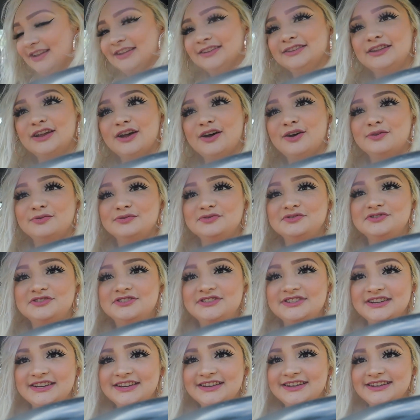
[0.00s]
The
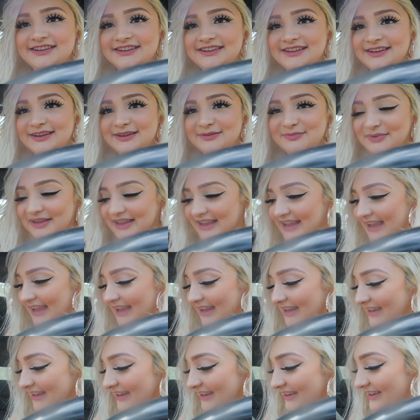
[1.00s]
OG
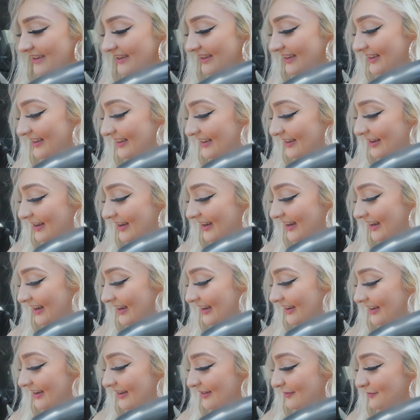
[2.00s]
mechanic
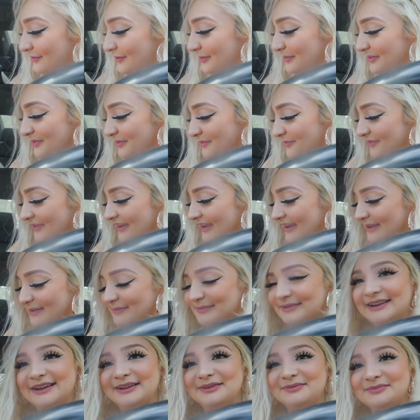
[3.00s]
from the
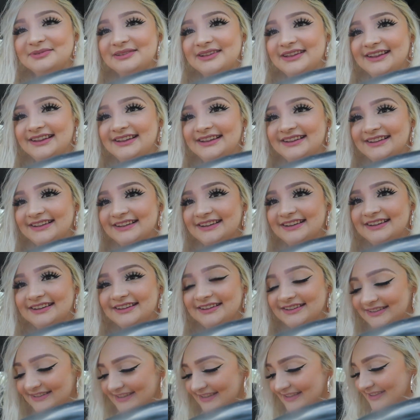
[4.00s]
fam. Now I'm playing.
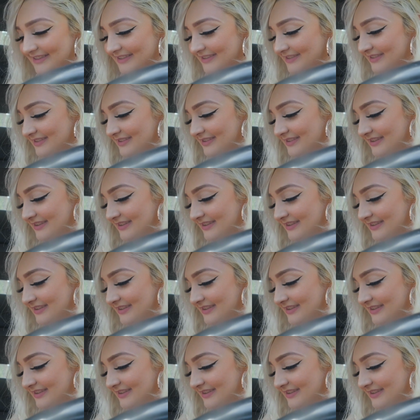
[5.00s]
Nah.